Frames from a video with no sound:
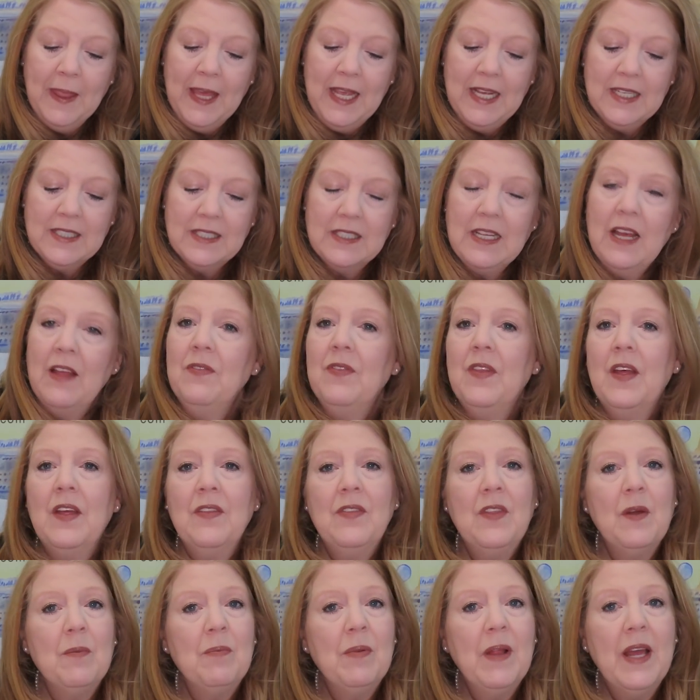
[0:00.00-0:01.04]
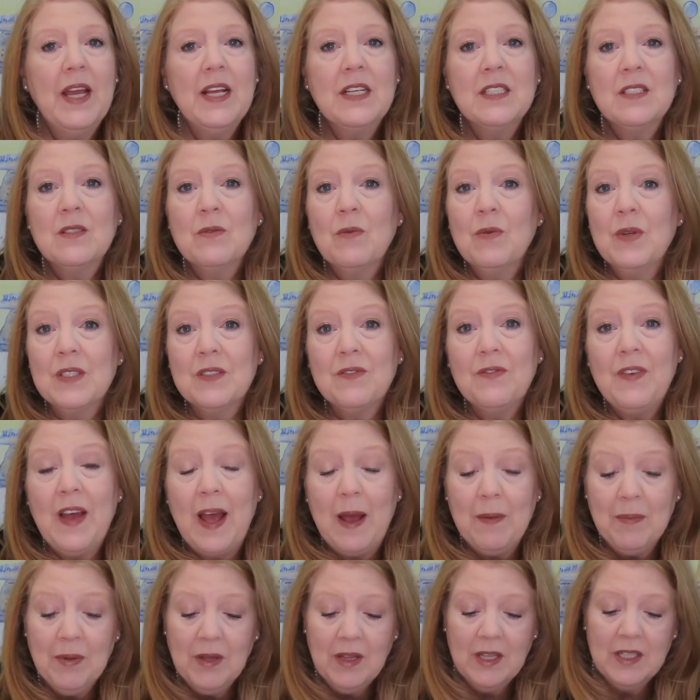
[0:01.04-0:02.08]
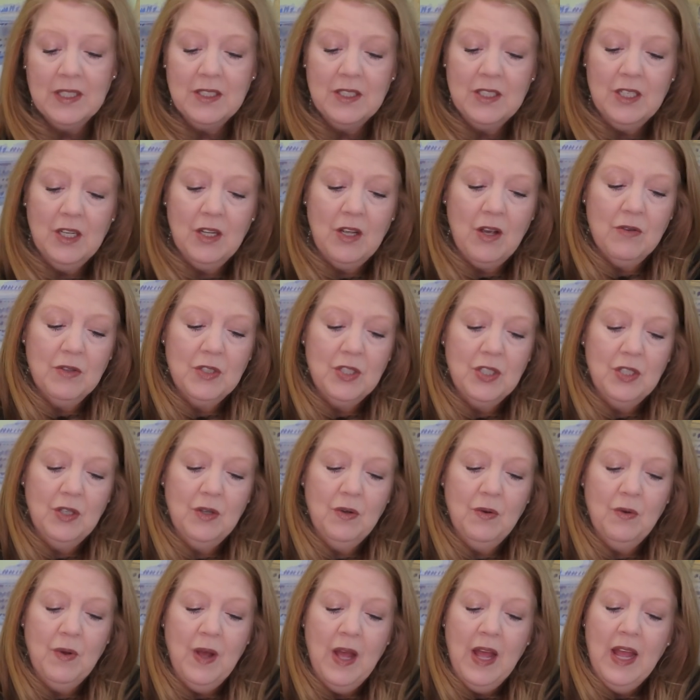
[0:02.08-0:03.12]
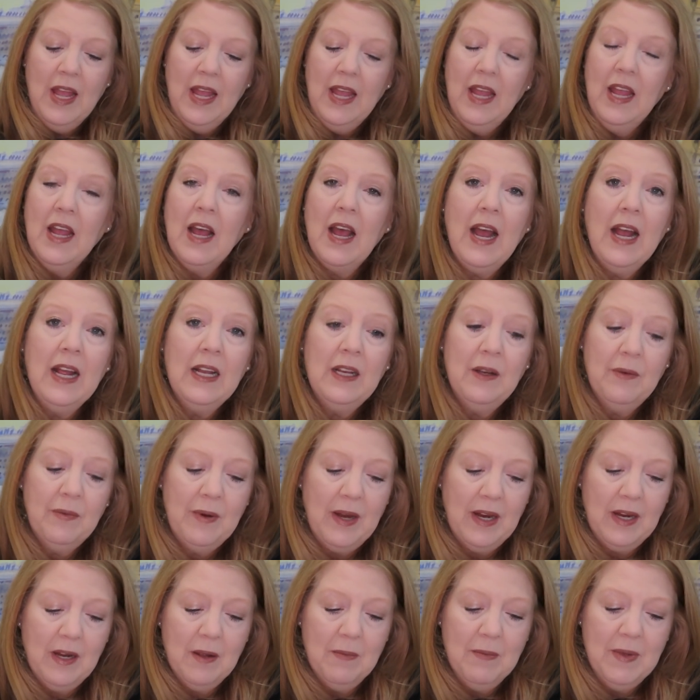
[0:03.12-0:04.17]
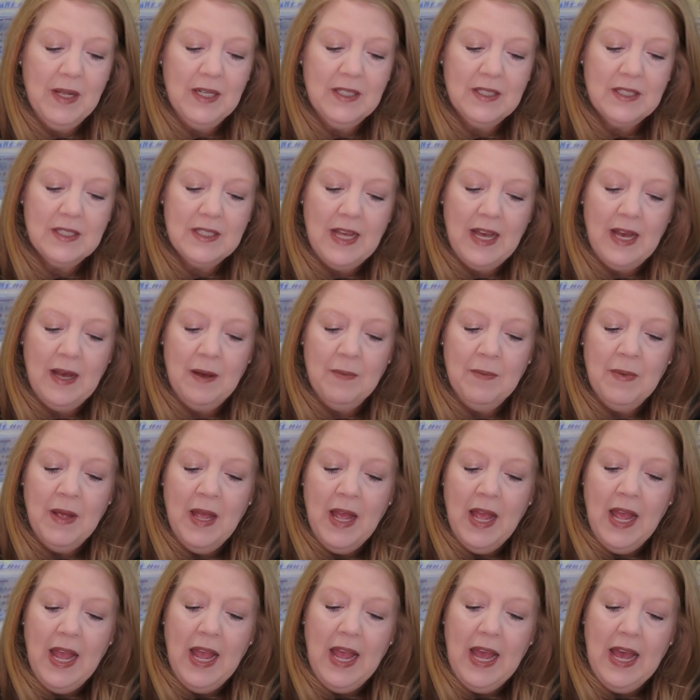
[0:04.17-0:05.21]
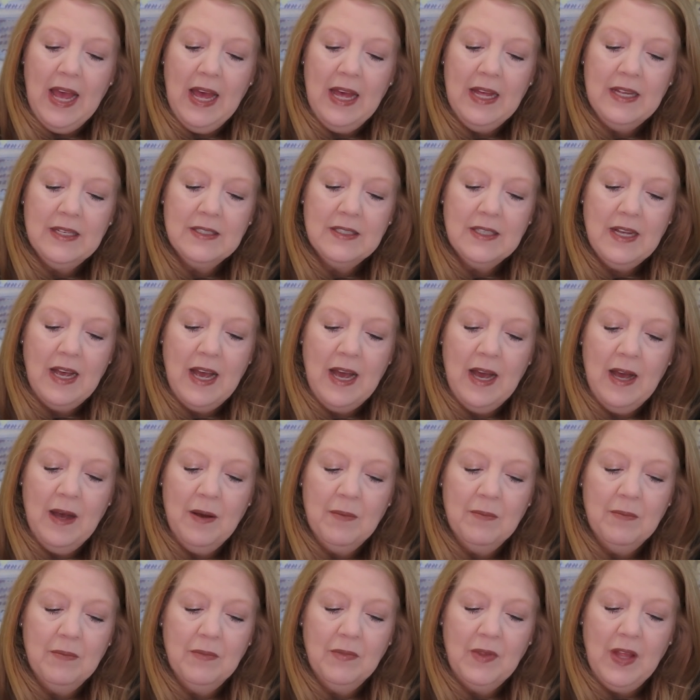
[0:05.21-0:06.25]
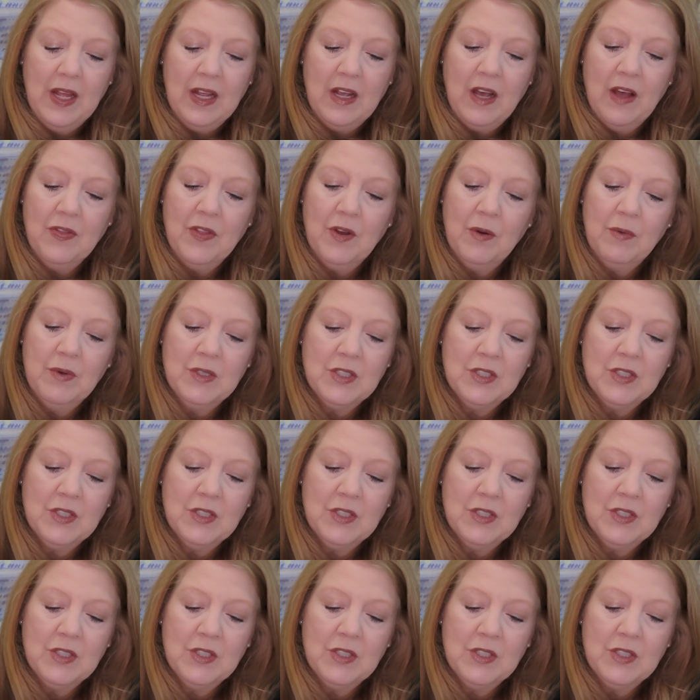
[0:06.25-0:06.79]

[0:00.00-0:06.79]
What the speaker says: He said that the place was fabulous to go to. He highly recommends them, and they got their